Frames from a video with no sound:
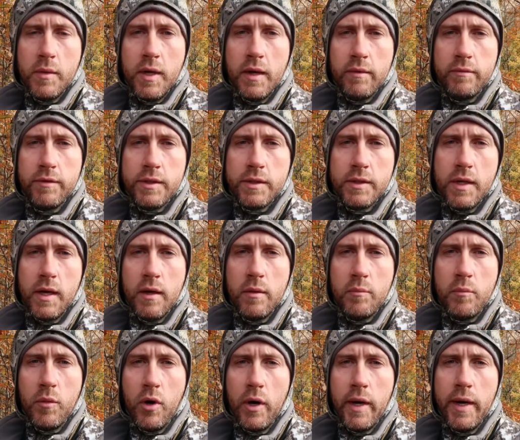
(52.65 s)
I've just got
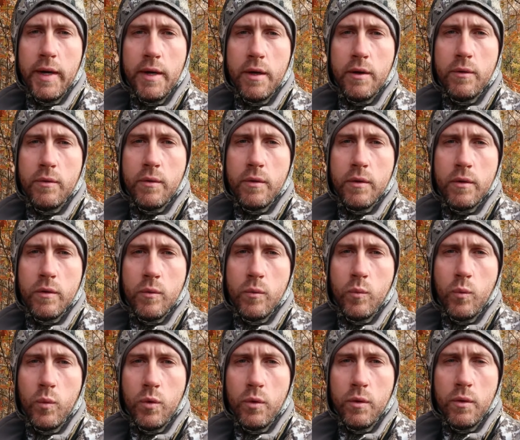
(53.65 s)
a merino
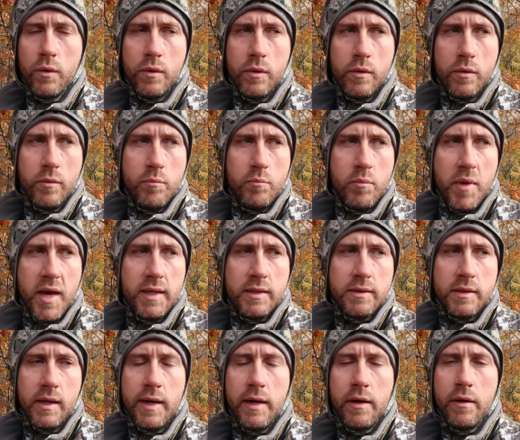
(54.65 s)
wool
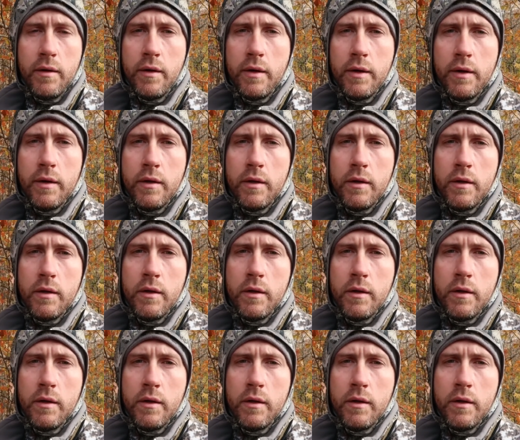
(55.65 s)
base layer on